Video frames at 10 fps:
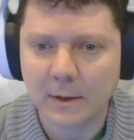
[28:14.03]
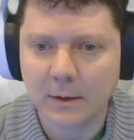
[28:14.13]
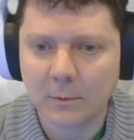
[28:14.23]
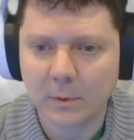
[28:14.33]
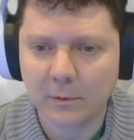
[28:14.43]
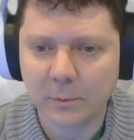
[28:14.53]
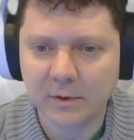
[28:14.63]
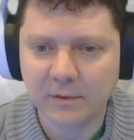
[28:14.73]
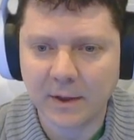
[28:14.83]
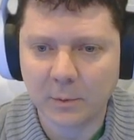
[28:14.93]
once
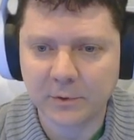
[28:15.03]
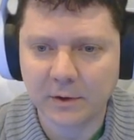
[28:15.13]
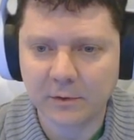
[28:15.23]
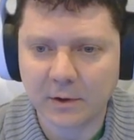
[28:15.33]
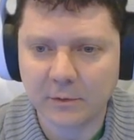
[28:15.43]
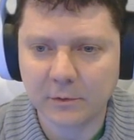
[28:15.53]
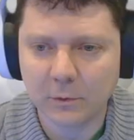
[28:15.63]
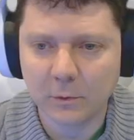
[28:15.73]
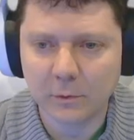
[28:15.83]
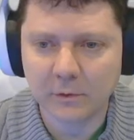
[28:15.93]
we've helped ourselves
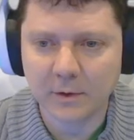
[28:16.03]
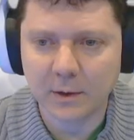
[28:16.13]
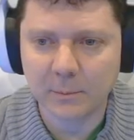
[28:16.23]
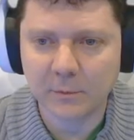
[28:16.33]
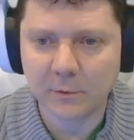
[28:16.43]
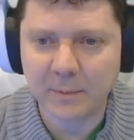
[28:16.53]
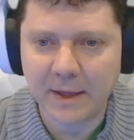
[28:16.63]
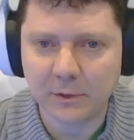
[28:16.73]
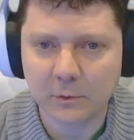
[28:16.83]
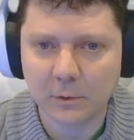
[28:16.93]
to some
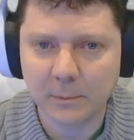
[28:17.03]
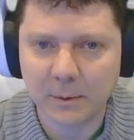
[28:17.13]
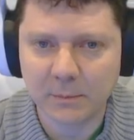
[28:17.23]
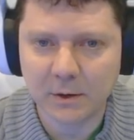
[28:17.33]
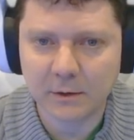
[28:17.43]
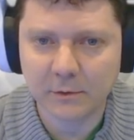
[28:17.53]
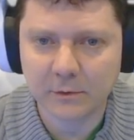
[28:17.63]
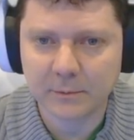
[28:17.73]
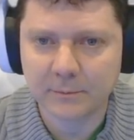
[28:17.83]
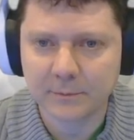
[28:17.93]
Spathy crew members,
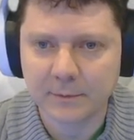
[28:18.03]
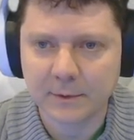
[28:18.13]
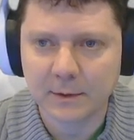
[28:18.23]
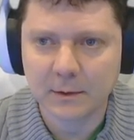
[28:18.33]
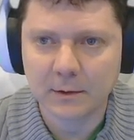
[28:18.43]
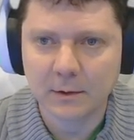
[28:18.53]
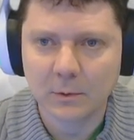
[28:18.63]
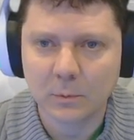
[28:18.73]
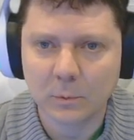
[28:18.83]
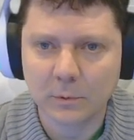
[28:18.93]

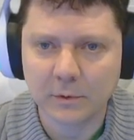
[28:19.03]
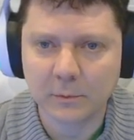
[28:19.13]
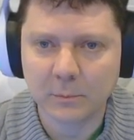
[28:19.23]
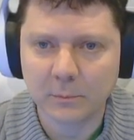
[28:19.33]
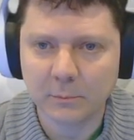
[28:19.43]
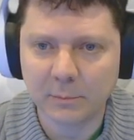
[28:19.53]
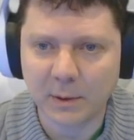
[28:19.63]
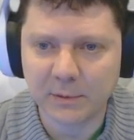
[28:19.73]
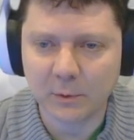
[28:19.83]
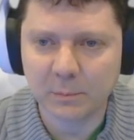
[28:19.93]
we'll just
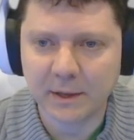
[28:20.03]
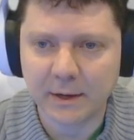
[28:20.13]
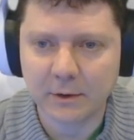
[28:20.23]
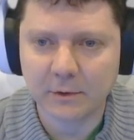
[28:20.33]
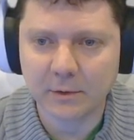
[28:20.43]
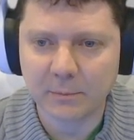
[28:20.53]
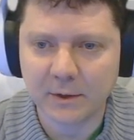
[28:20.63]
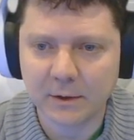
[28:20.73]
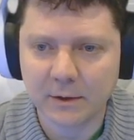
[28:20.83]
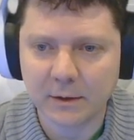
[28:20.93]
bump into a planet or
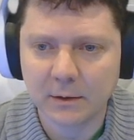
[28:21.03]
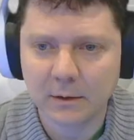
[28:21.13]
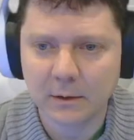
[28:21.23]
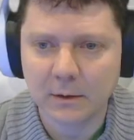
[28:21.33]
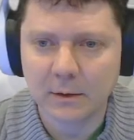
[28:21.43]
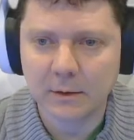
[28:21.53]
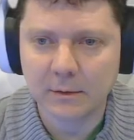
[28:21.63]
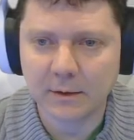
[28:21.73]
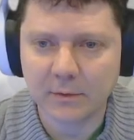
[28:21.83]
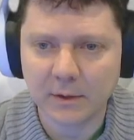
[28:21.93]
something to
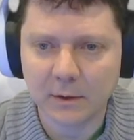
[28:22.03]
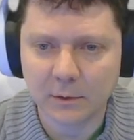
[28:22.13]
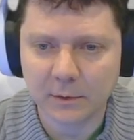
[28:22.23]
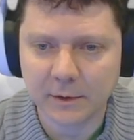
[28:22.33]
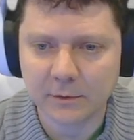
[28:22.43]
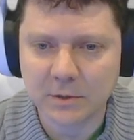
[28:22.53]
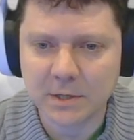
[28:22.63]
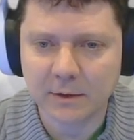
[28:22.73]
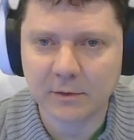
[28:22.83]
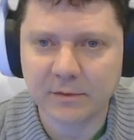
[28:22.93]
give the Earthlings a
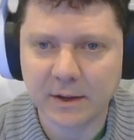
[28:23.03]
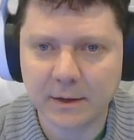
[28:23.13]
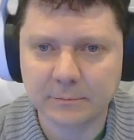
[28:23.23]
chance to fight.